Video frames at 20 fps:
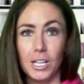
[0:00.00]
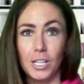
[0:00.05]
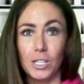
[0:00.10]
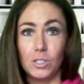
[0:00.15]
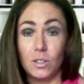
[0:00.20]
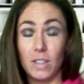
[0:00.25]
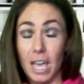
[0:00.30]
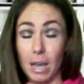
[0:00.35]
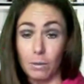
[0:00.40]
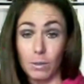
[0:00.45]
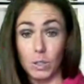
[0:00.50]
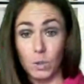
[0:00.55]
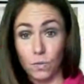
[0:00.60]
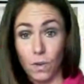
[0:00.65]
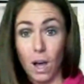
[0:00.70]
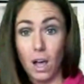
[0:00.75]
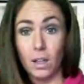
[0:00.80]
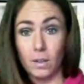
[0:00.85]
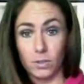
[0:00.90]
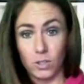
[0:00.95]
So that was
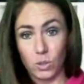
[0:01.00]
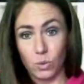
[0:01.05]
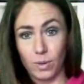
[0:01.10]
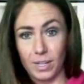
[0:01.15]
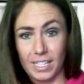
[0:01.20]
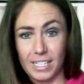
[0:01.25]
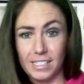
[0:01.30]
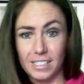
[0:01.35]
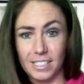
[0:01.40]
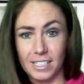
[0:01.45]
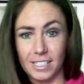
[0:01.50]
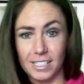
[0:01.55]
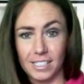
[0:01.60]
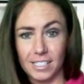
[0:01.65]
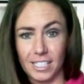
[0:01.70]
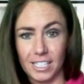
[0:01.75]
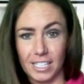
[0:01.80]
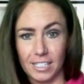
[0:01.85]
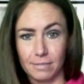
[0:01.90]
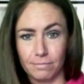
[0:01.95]
fall of
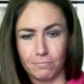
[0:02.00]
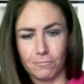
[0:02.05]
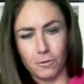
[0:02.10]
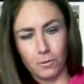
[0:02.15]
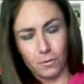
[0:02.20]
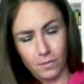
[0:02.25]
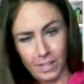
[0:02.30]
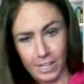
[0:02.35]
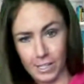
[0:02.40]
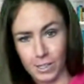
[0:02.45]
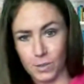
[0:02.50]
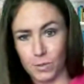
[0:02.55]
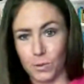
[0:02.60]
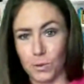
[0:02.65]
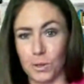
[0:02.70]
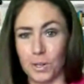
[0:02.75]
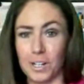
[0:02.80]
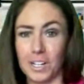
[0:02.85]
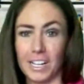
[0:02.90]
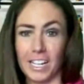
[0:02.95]
2016. Fast
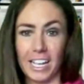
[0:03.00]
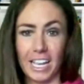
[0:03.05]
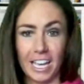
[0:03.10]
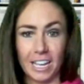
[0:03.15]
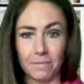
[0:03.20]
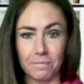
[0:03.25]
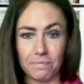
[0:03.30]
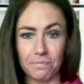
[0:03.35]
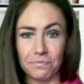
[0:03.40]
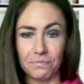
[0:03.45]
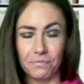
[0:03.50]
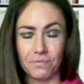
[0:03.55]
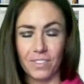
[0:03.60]
forward again.